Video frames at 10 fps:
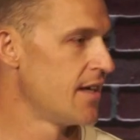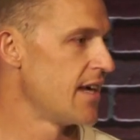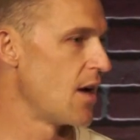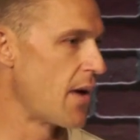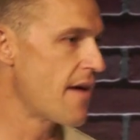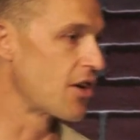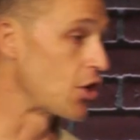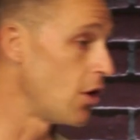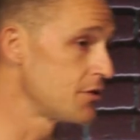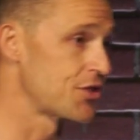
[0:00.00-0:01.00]
And we have a
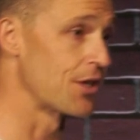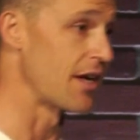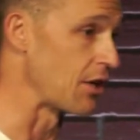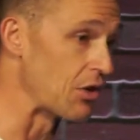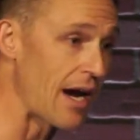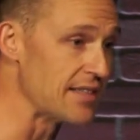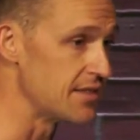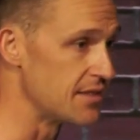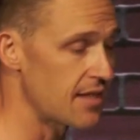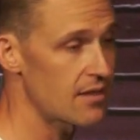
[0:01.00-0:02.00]
culture in
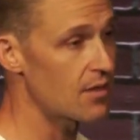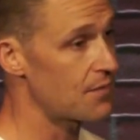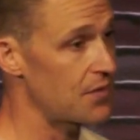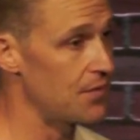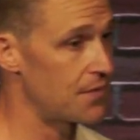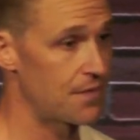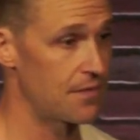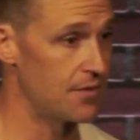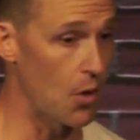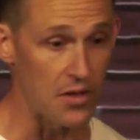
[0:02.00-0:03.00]
crisis. I don't know if you've
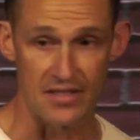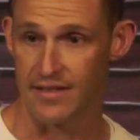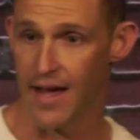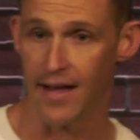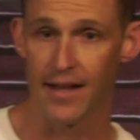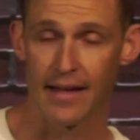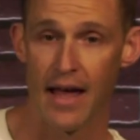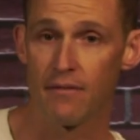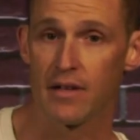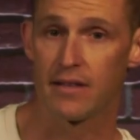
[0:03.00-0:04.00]
noticed that. Like
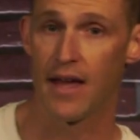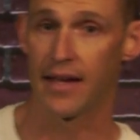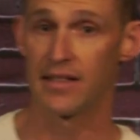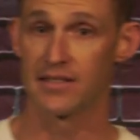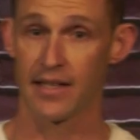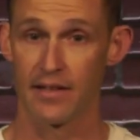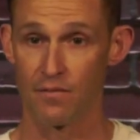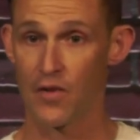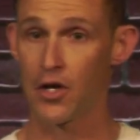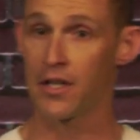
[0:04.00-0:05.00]
everything is
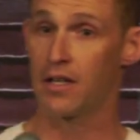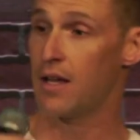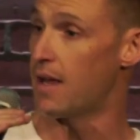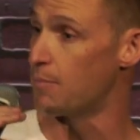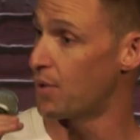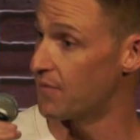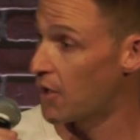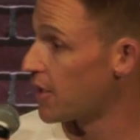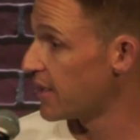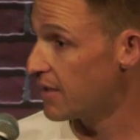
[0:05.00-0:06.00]
inverted and
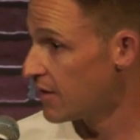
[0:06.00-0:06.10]
perverted.